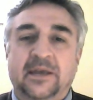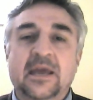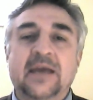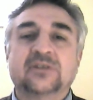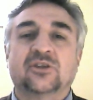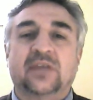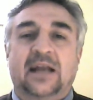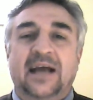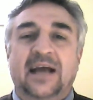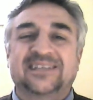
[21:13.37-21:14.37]
so that I
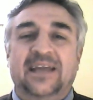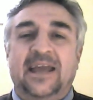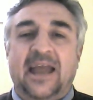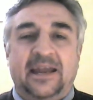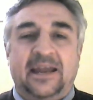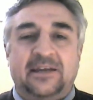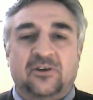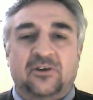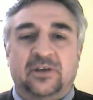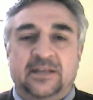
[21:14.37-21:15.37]
stay anchored
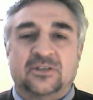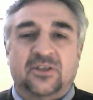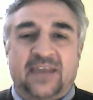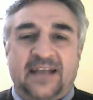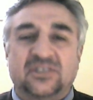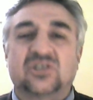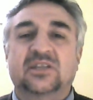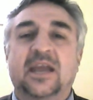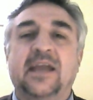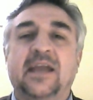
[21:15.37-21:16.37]
into that state